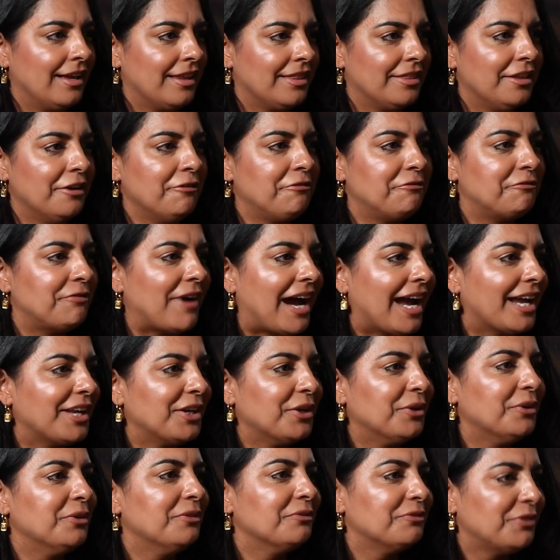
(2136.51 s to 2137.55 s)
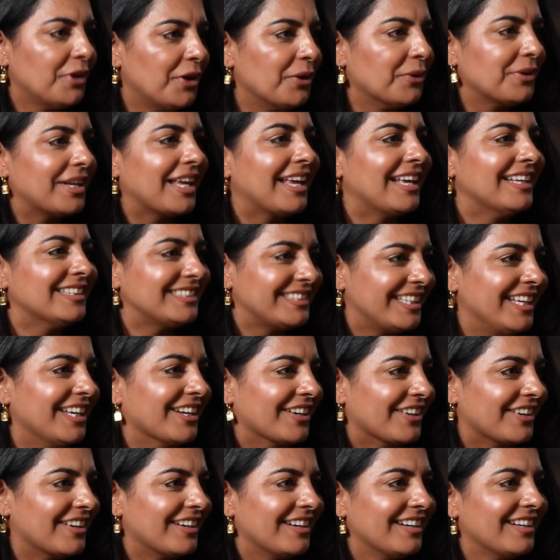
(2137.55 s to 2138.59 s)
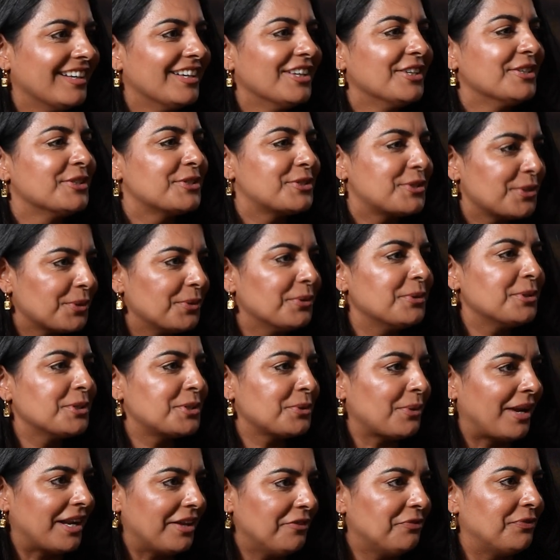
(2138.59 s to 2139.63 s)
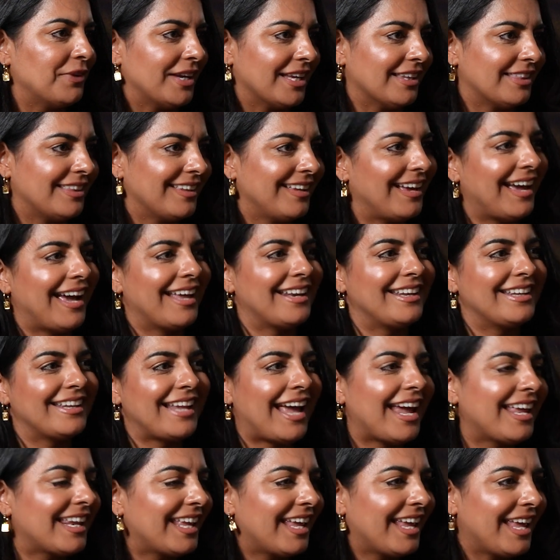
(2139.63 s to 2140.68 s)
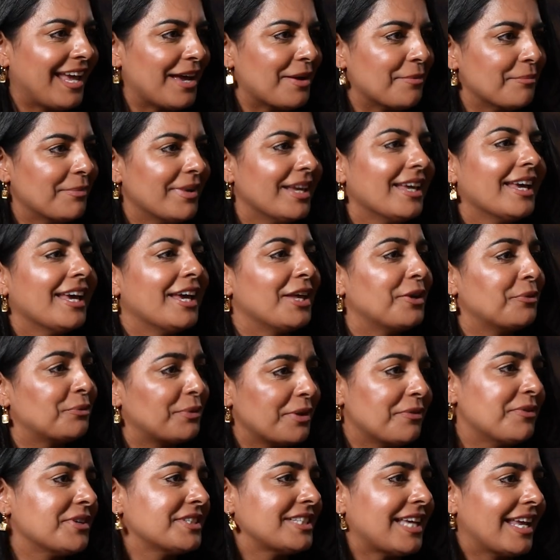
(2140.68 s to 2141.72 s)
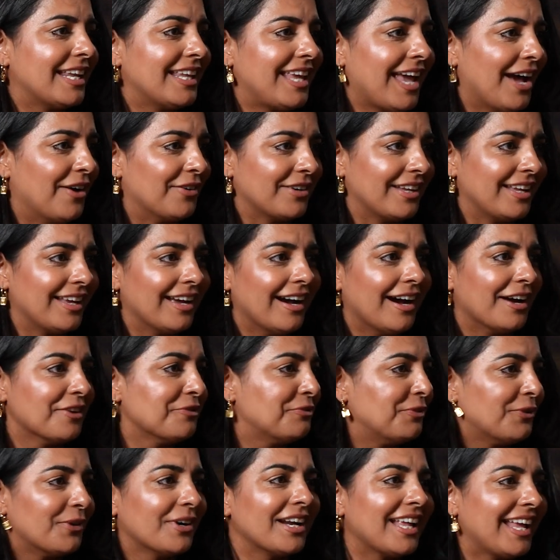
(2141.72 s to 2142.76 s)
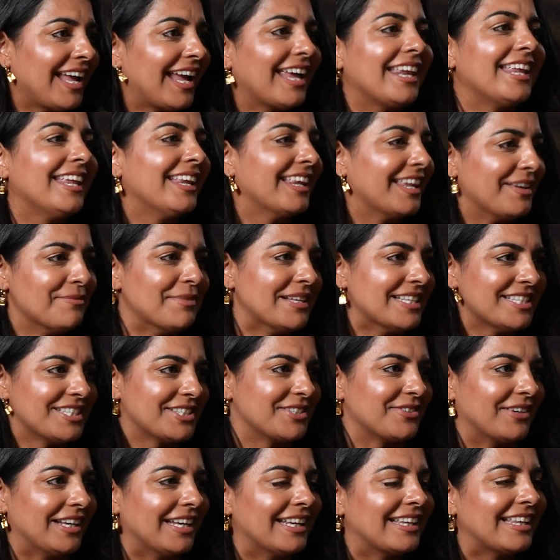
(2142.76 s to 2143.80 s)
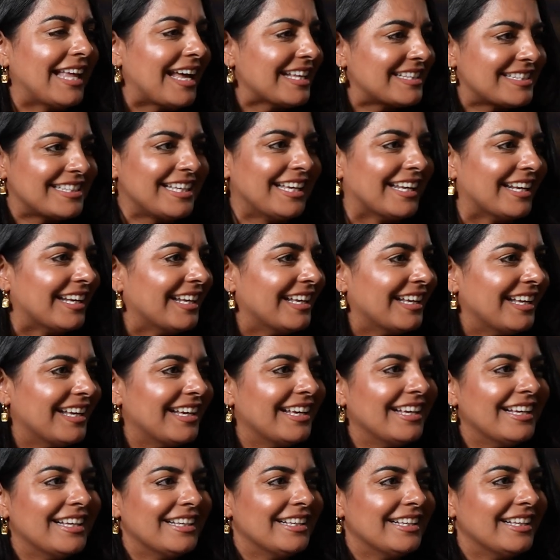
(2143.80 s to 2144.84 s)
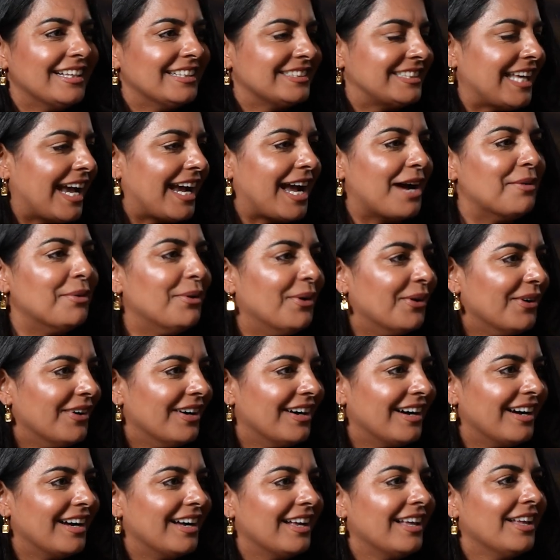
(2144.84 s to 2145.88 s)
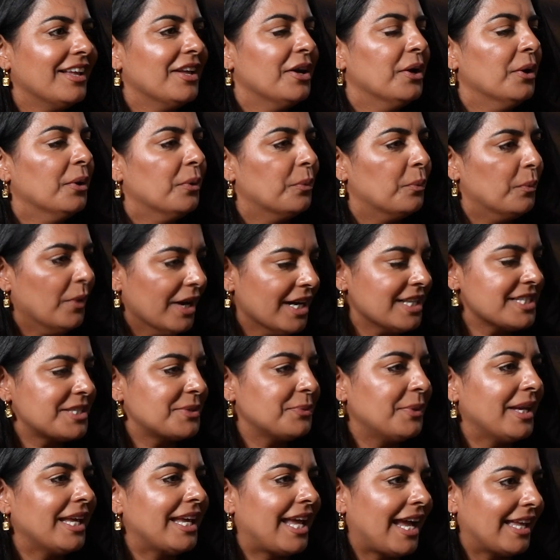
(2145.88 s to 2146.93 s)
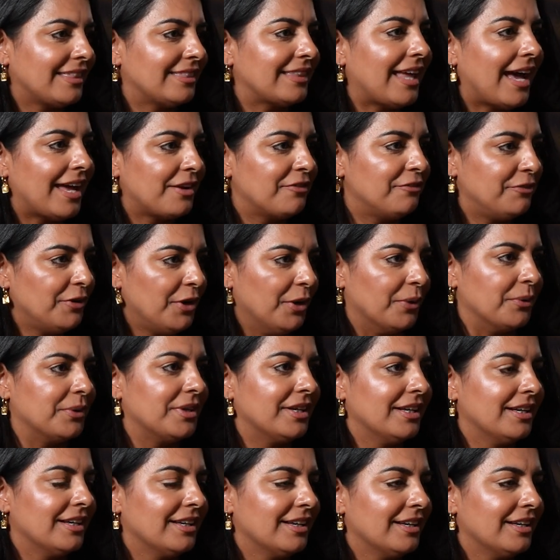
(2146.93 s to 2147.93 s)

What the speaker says: The final vote is here, June 25th at 9 a.m. in Riverside County on 4080 Lemon Street. That's it. Se acabó. Once we get that vote,